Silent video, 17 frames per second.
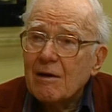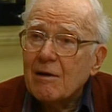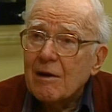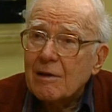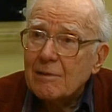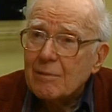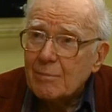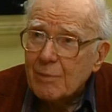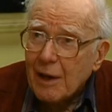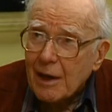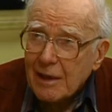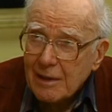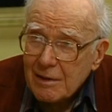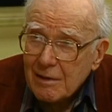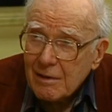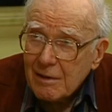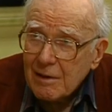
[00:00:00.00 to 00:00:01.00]
on the
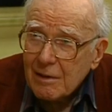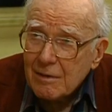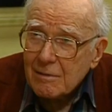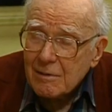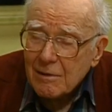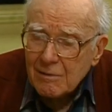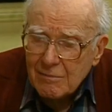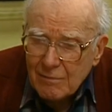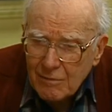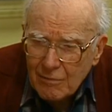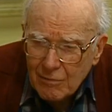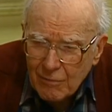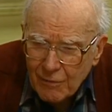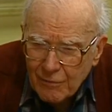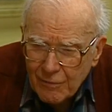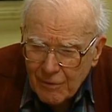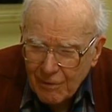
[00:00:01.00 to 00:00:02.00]
body to go
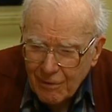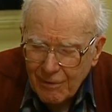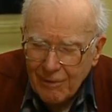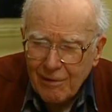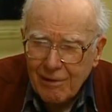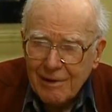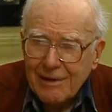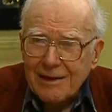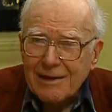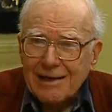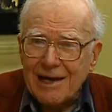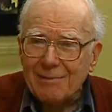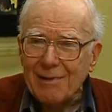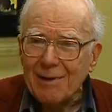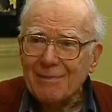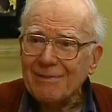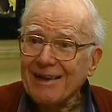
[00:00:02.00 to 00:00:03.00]
over or come up,